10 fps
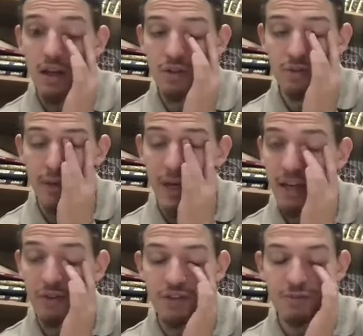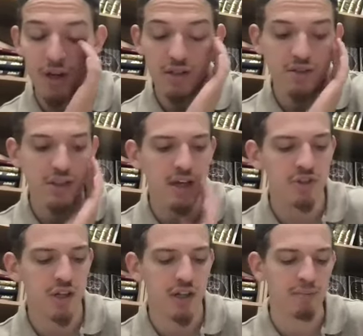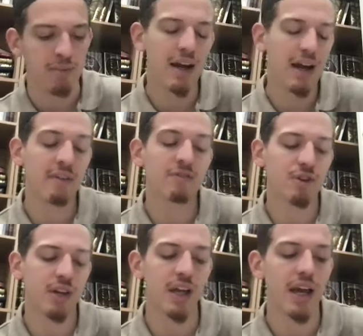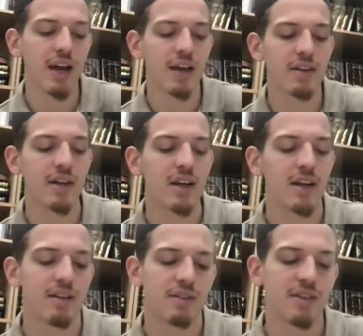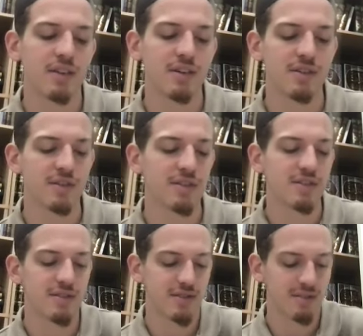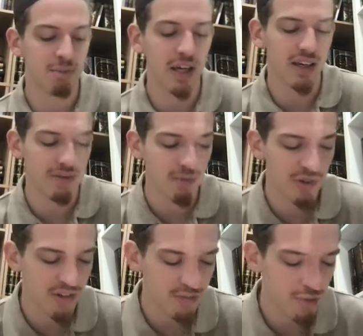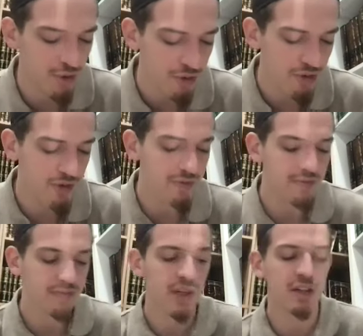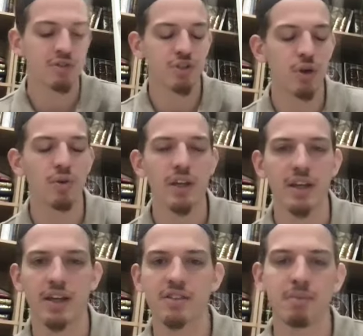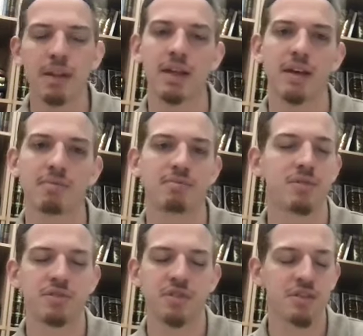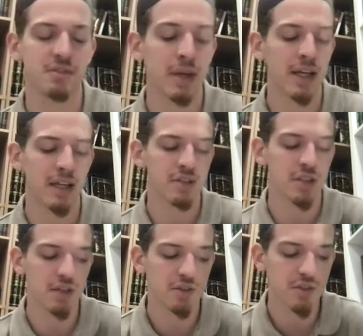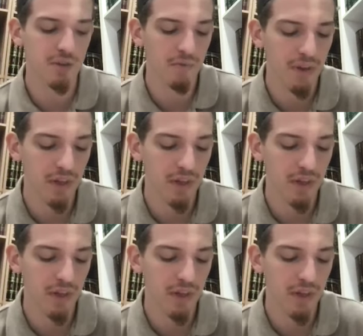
Jubai responds to Ash'ari after he had, you know, beat him with his proof and showed that his madhab doesn't make any sense.